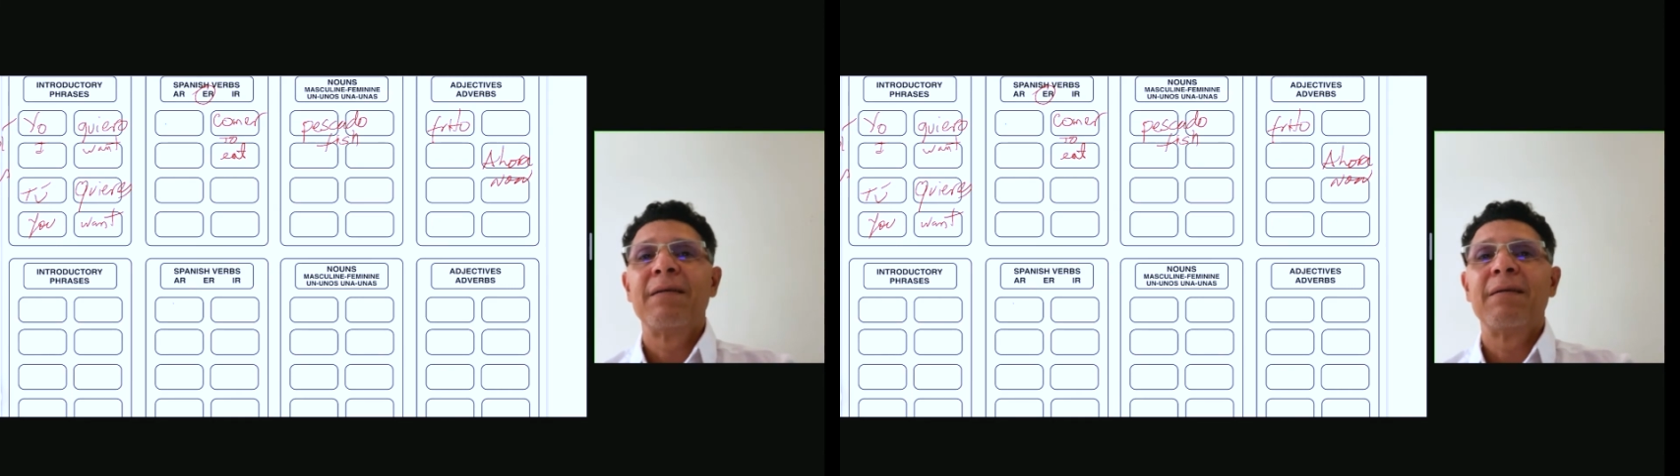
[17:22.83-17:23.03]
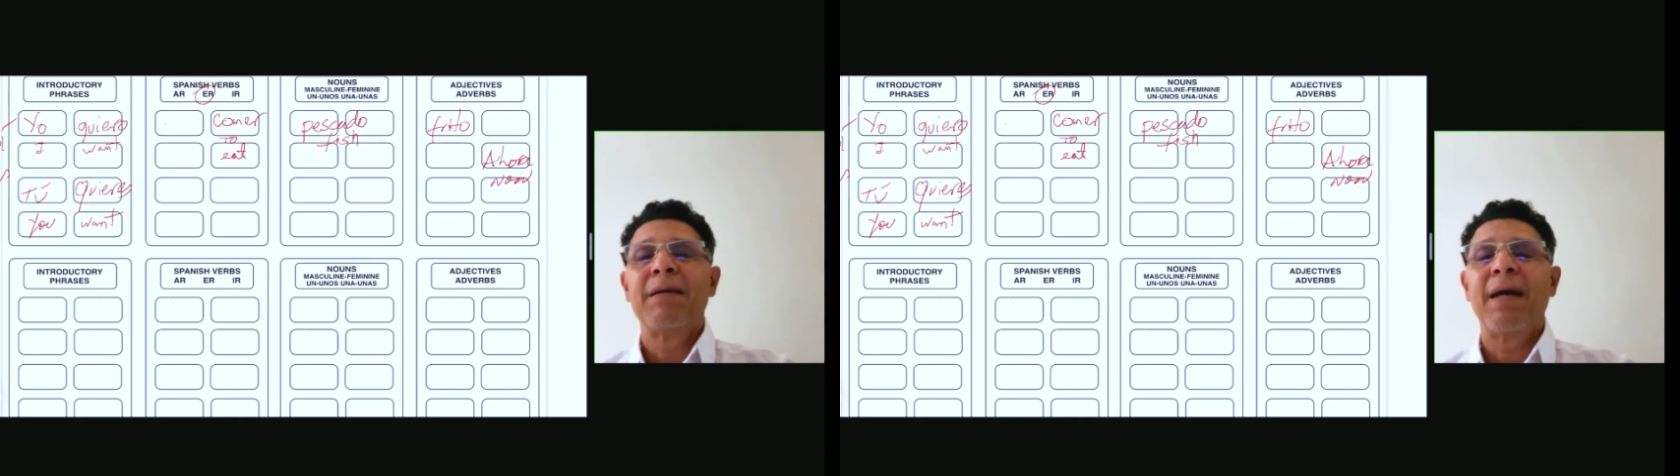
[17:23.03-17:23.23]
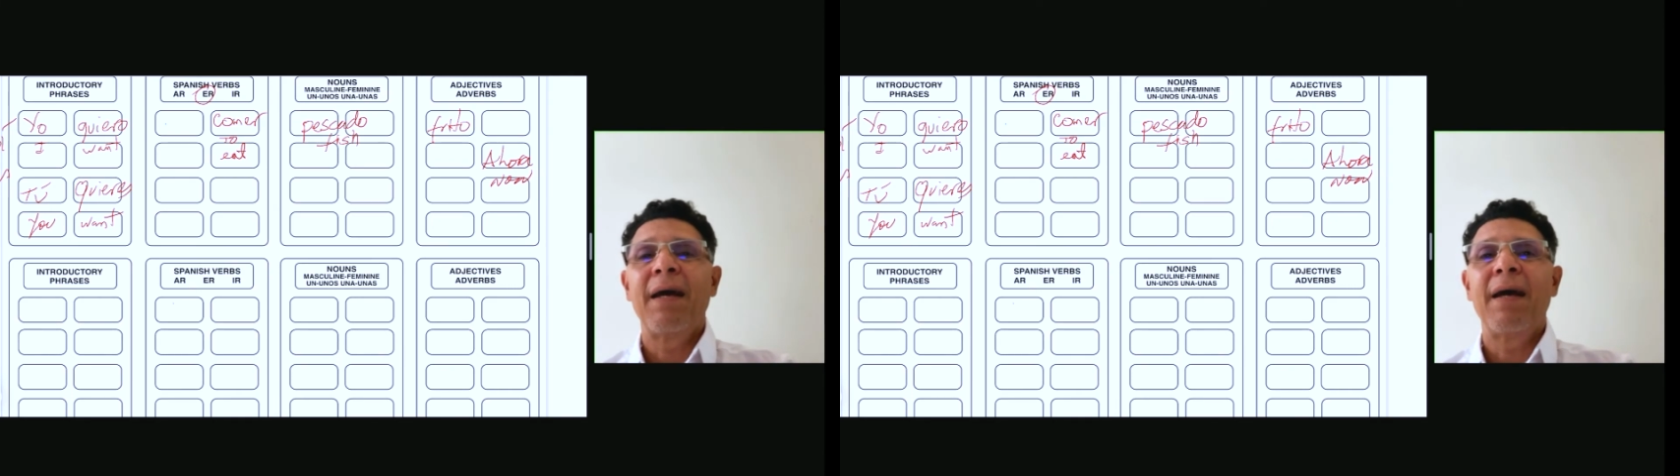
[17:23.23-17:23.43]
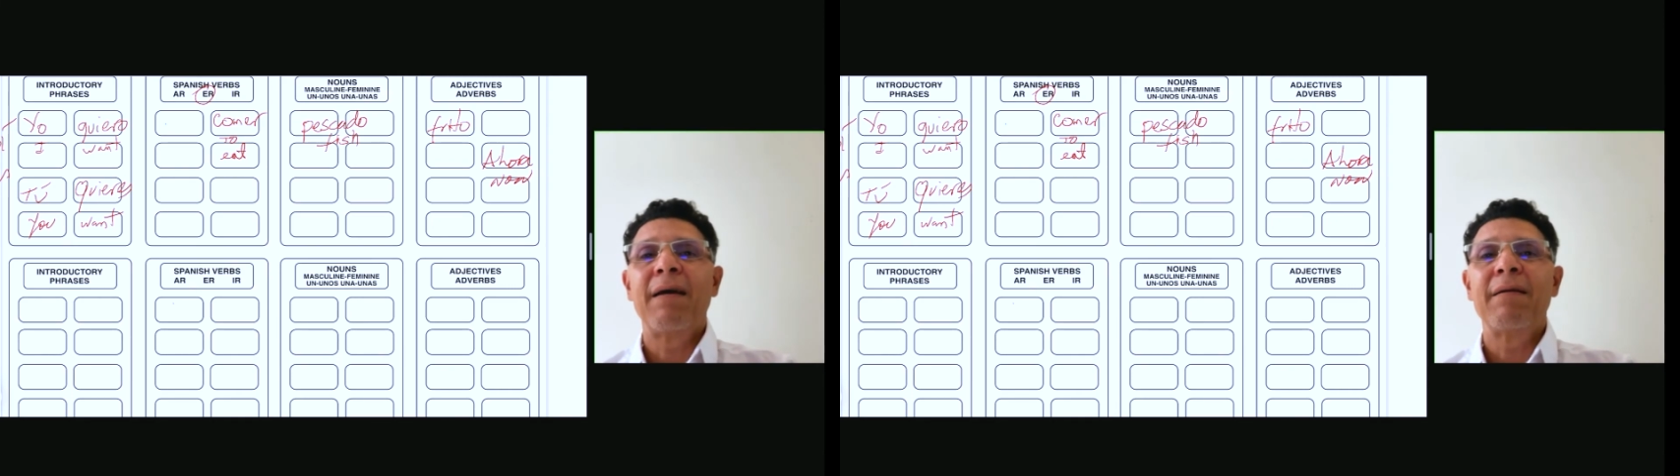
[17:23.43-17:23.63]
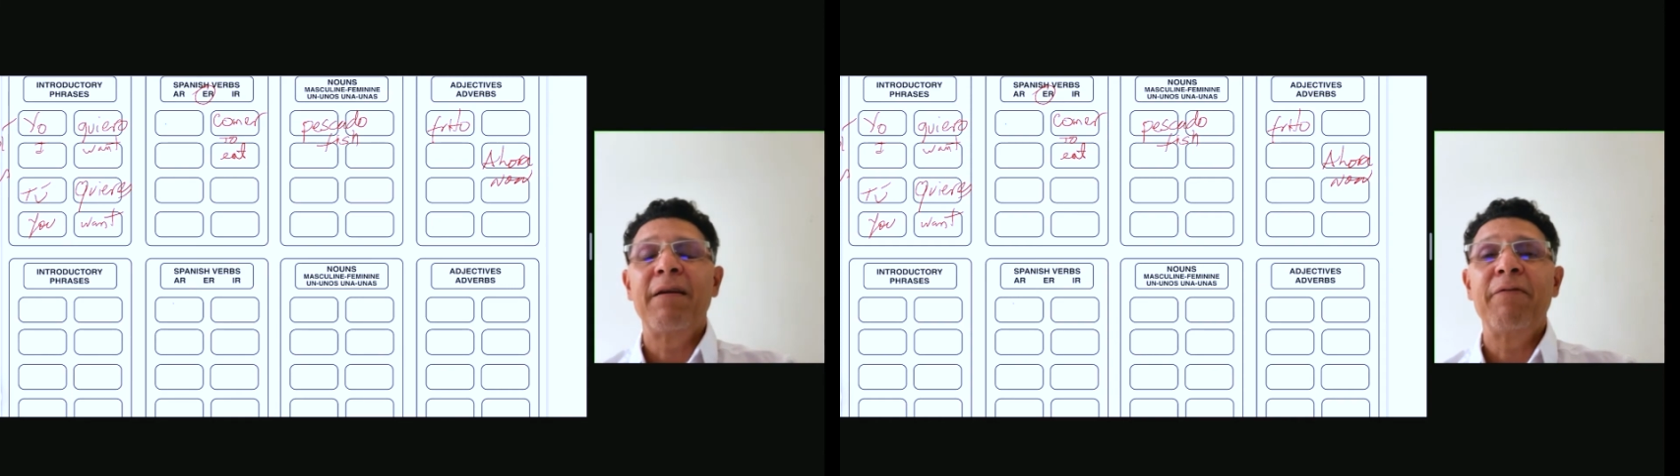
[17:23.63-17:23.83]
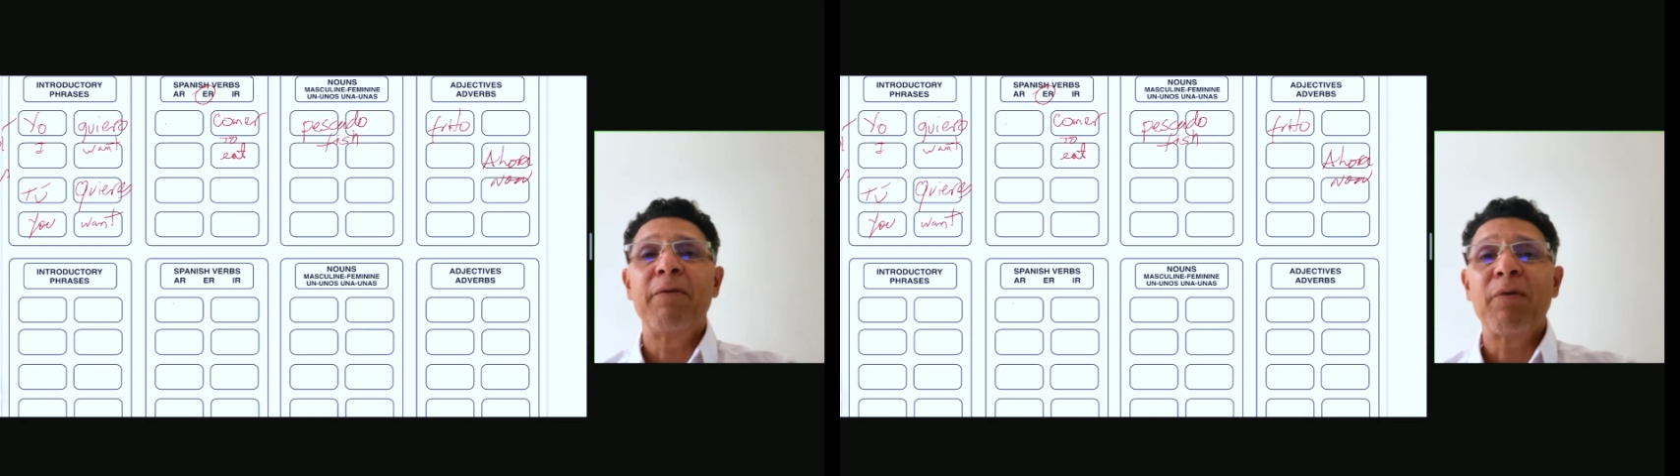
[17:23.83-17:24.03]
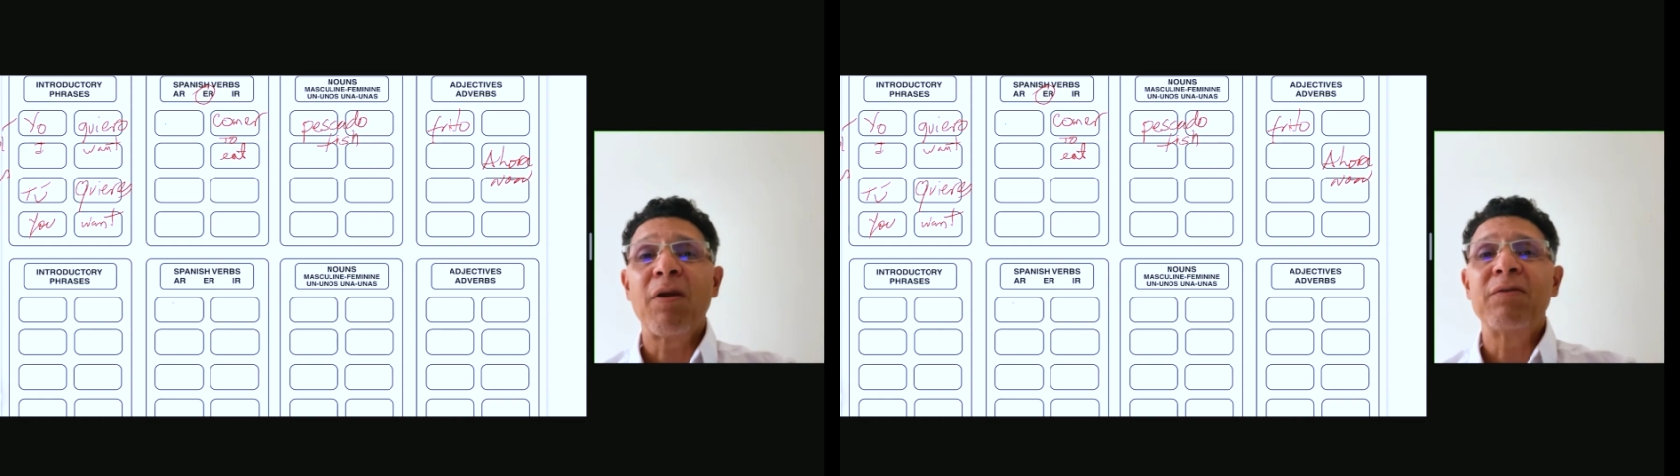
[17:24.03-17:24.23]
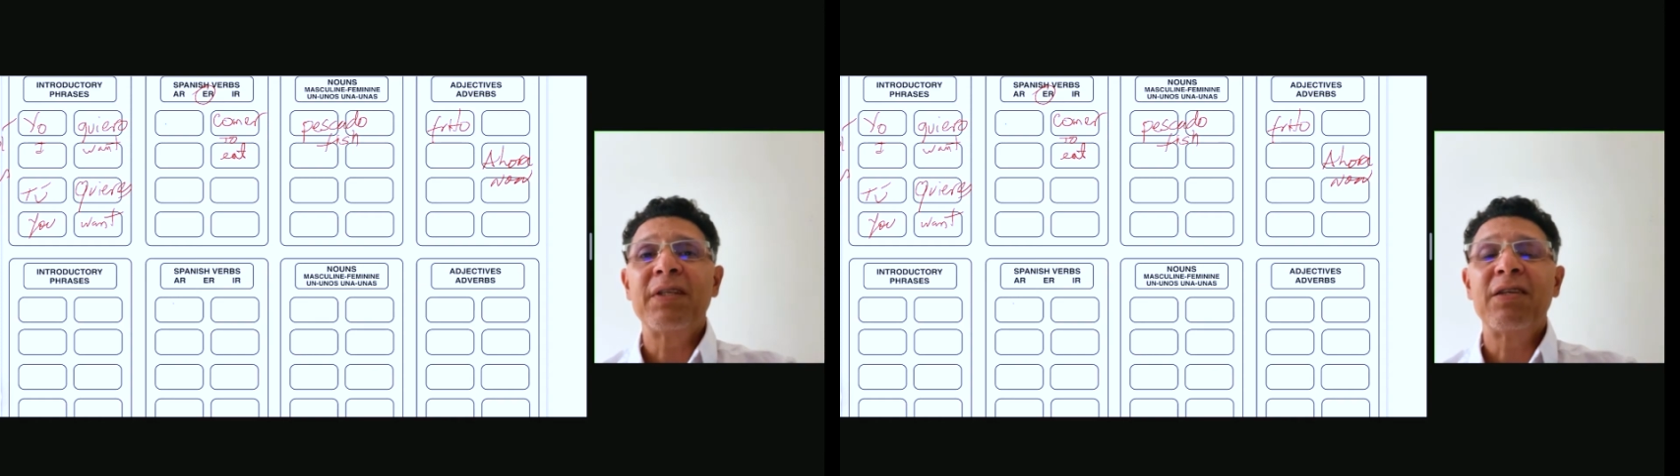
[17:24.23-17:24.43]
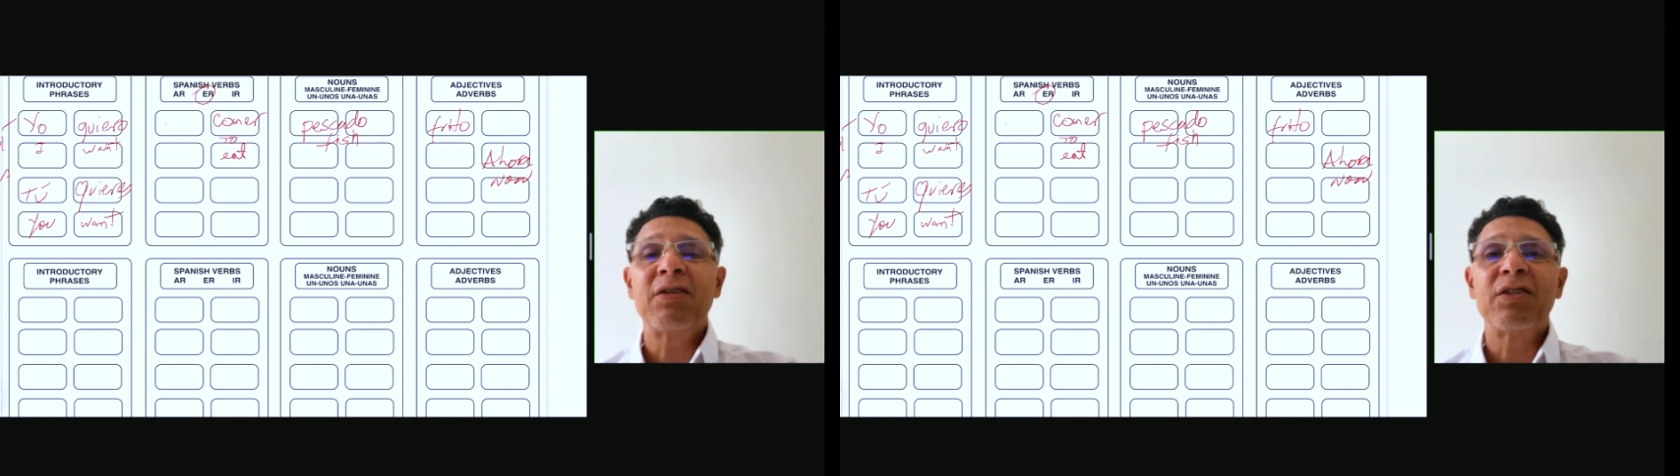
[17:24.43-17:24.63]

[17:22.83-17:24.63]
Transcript: If your pronunciation